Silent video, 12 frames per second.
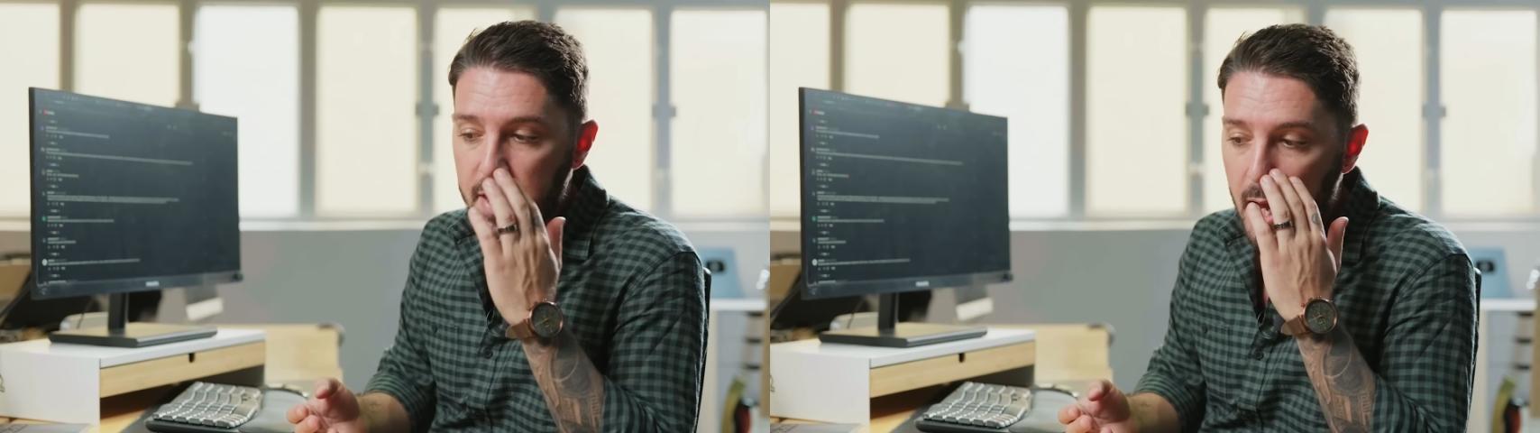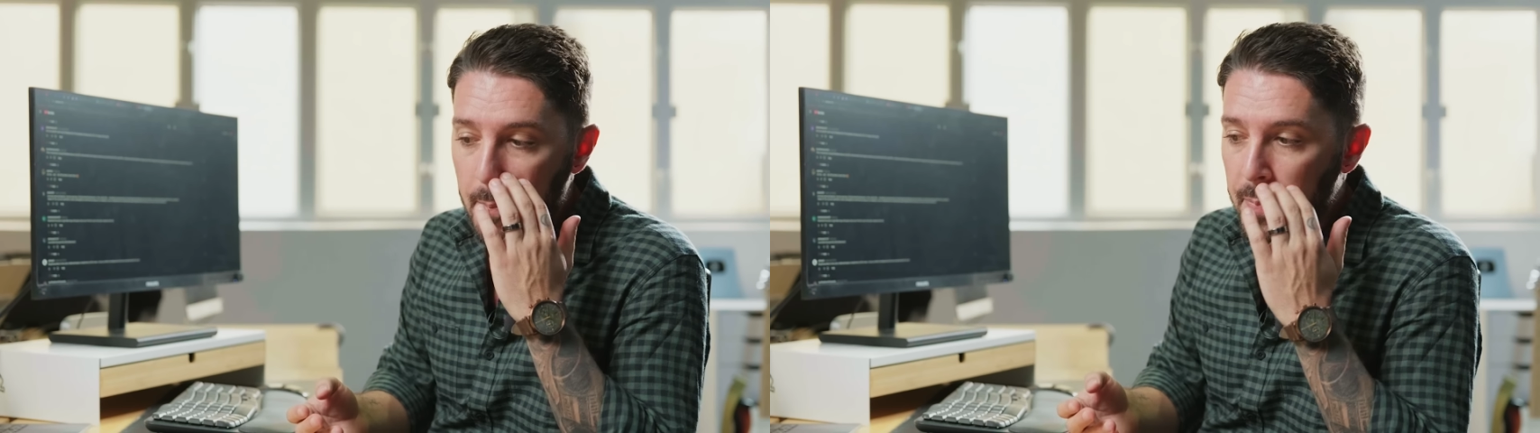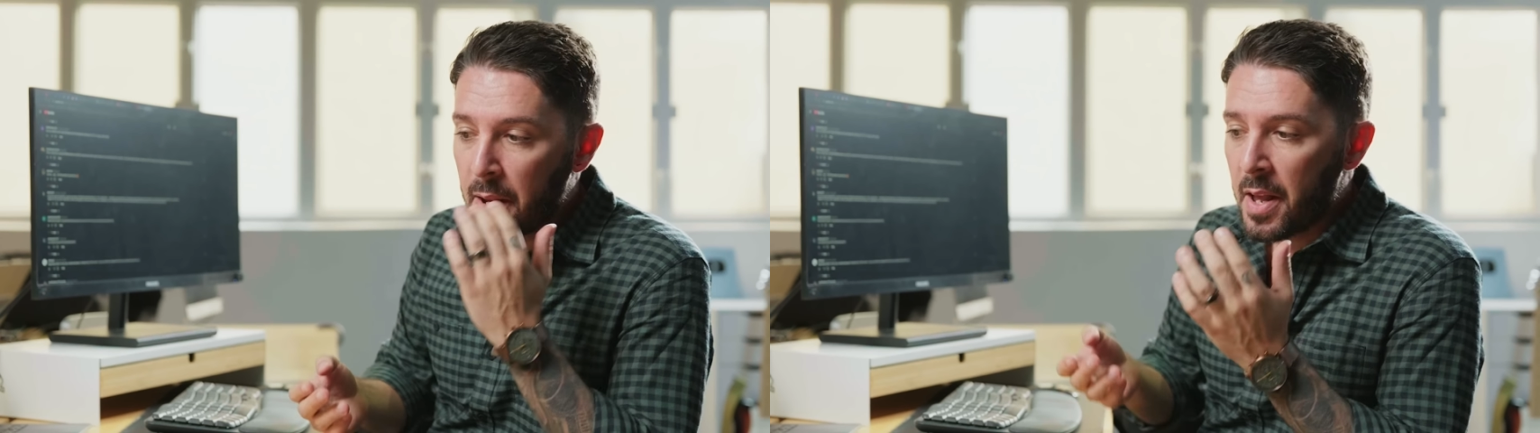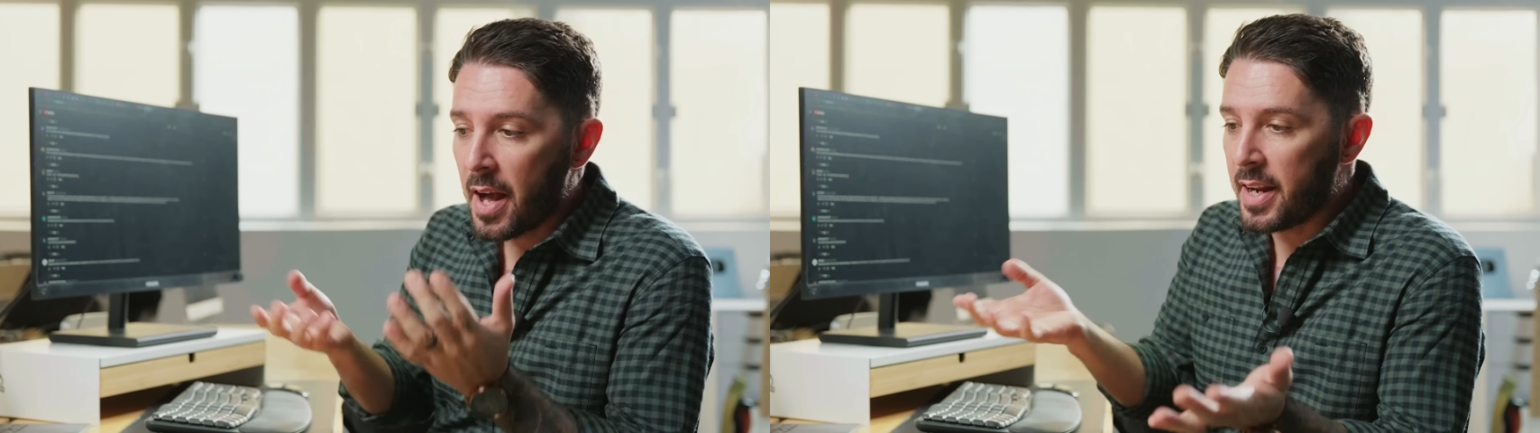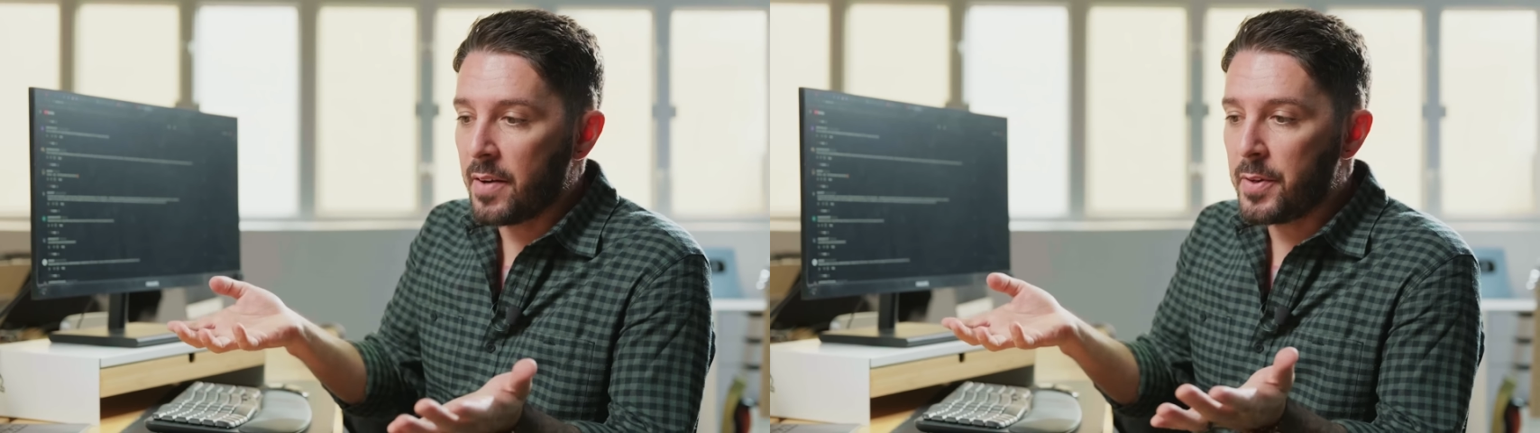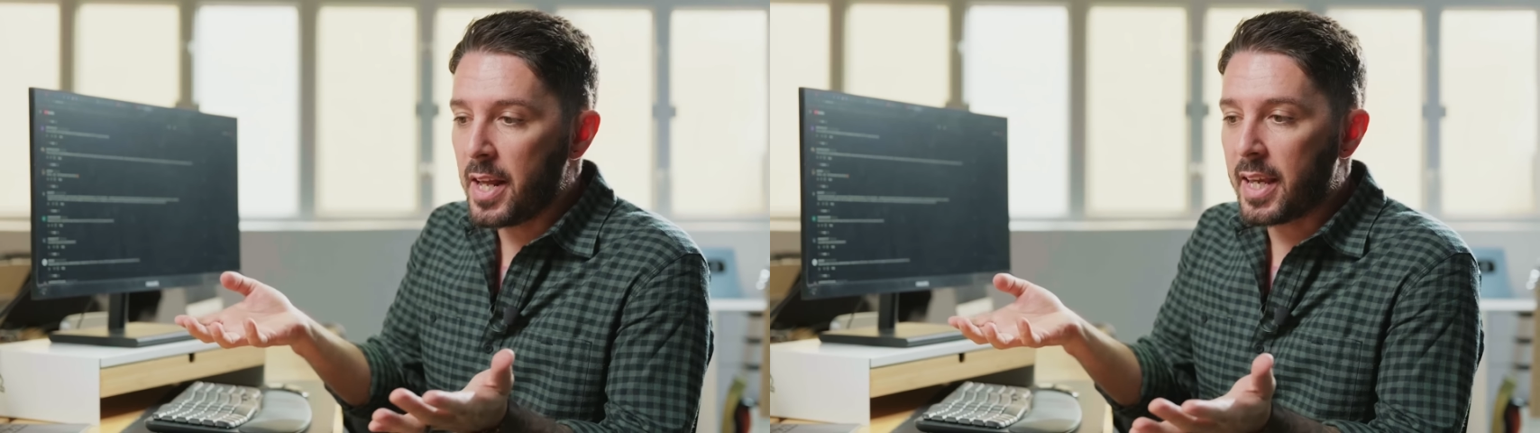that an
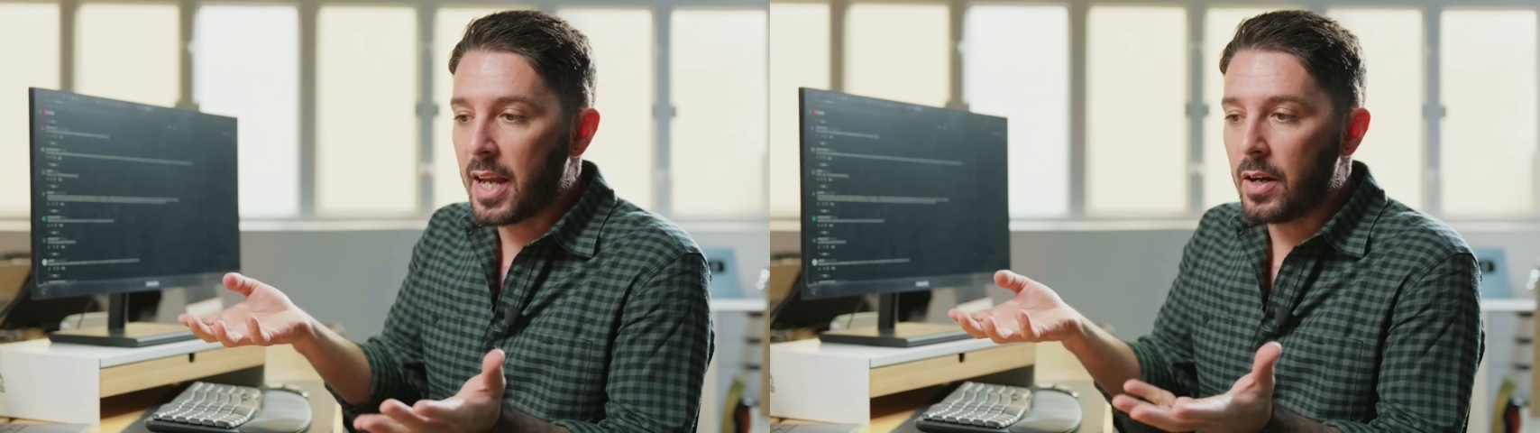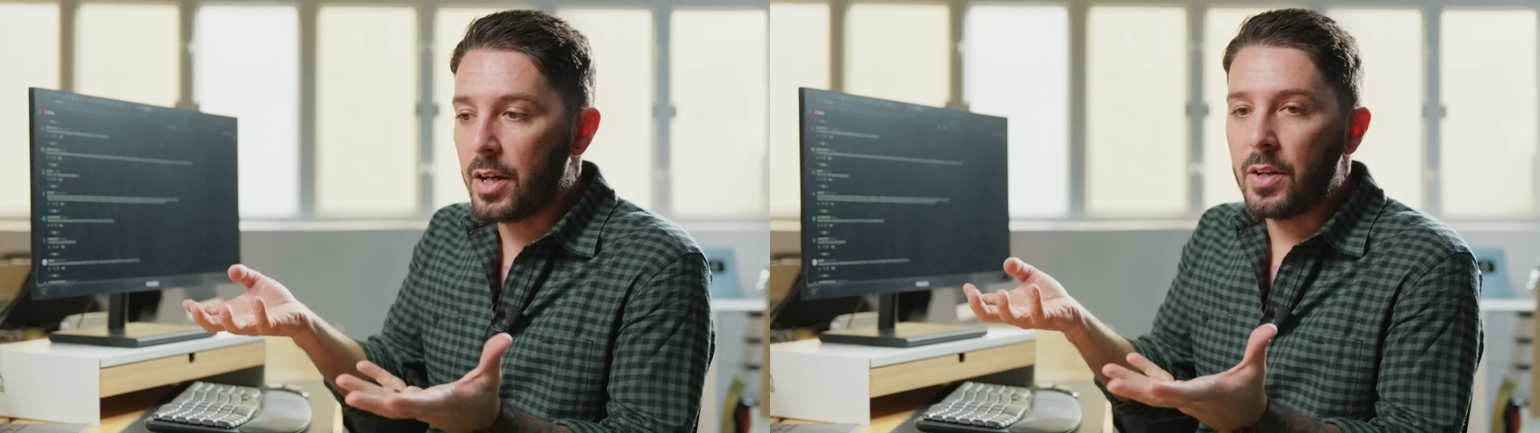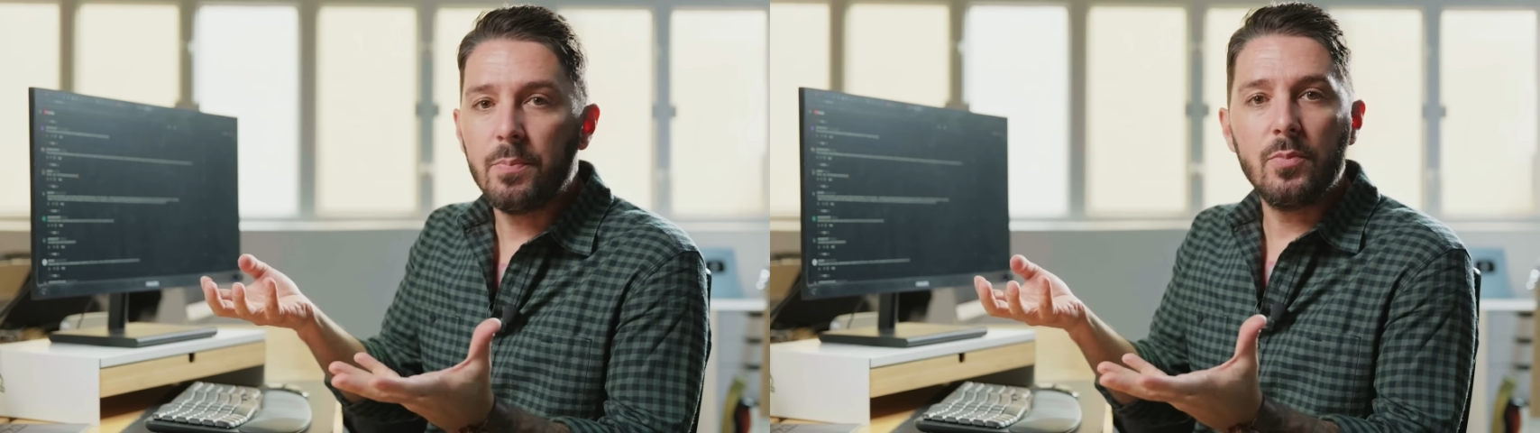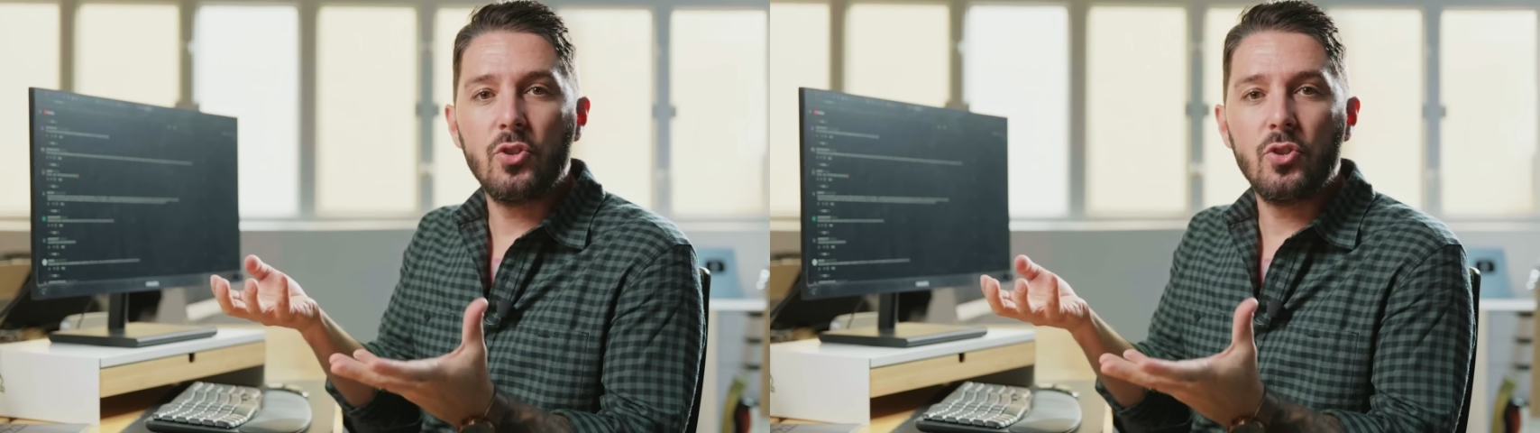everyday carry